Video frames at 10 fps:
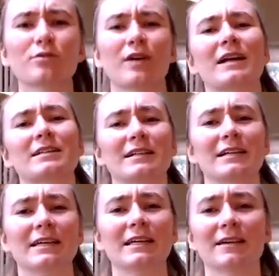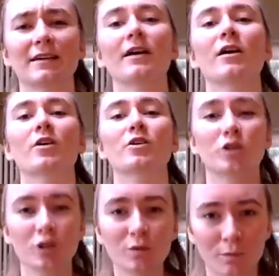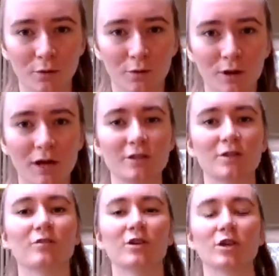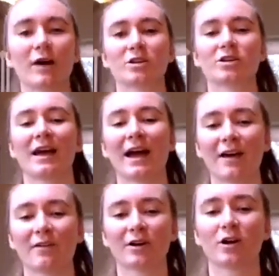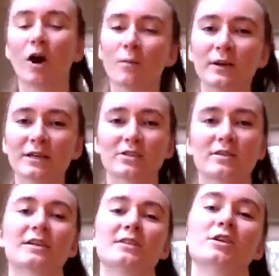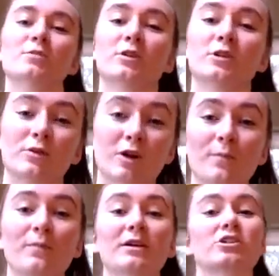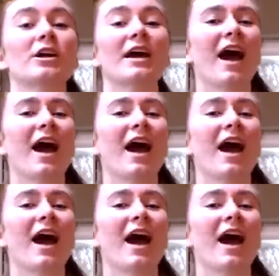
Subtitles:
practically doable so that you actually have accomplished the things that you want to accomplish,